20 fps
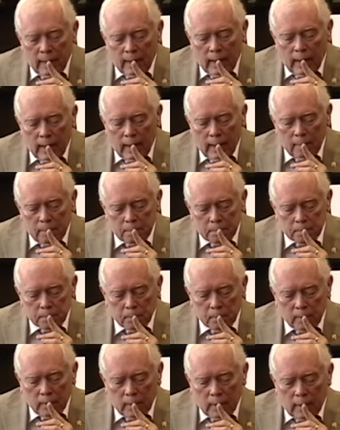Uh,
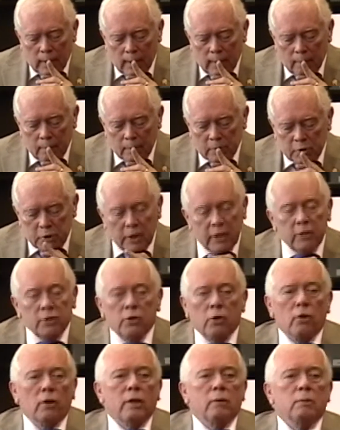uh, she
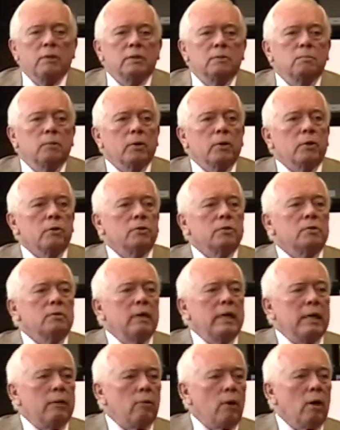certainly was Booker's
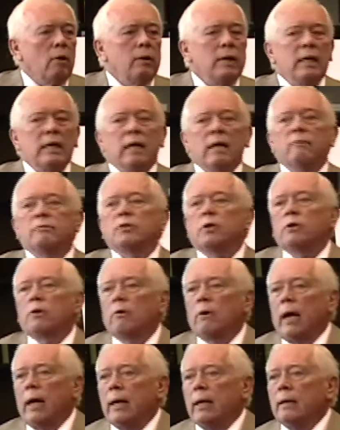hero. He gives her
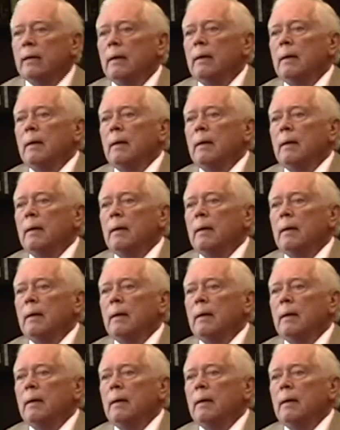credit.